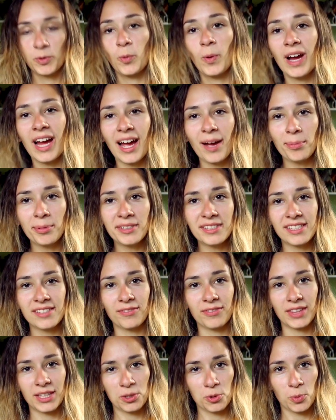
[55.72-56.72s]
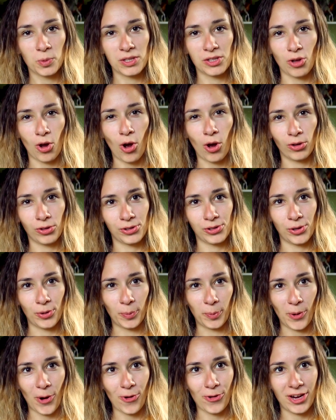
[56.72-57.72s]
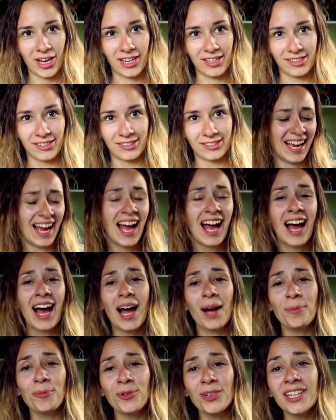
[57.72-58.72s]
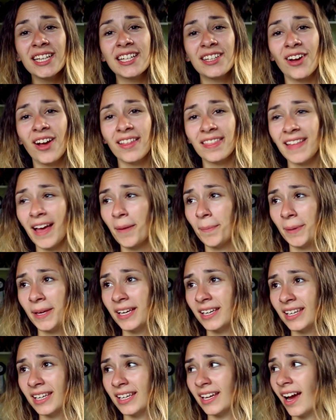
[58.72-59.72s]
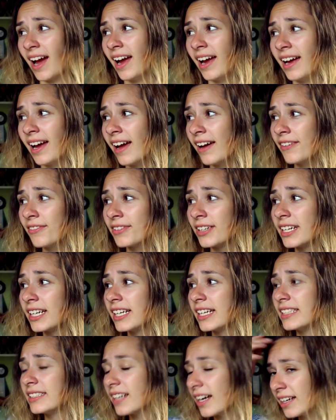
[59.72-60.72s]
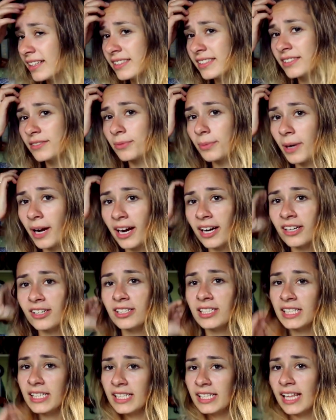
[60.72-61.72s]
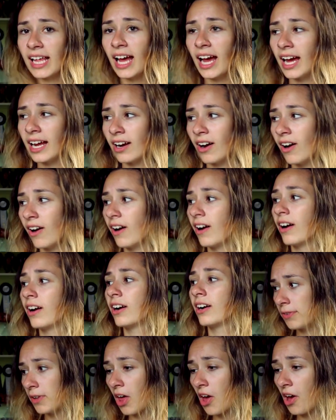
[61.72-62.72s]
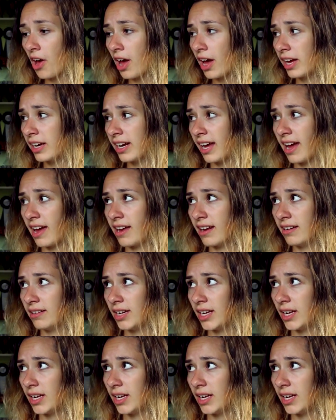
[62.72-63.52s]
What happens if this one's also broken? I'm really not that picky. I have tons of Breyers that are flawed and